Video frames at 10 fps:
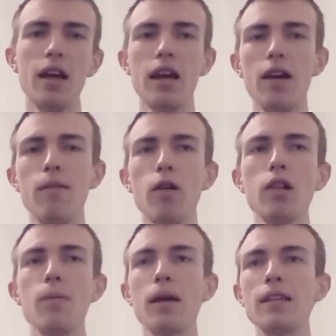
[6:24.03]
it only
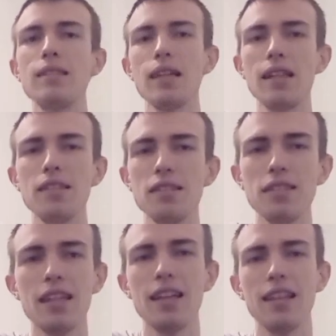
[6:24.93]
makes sense
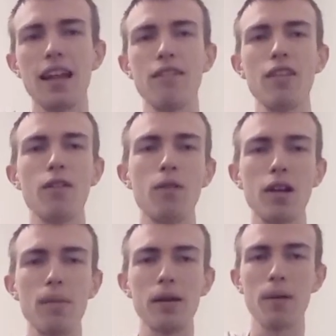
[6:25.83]
that if they want to
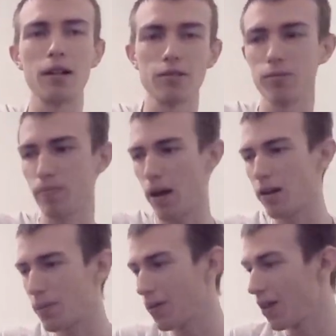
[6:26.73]
make it backwards
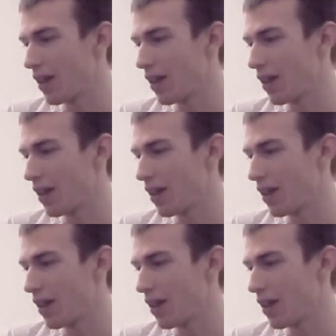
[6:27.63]
compatible,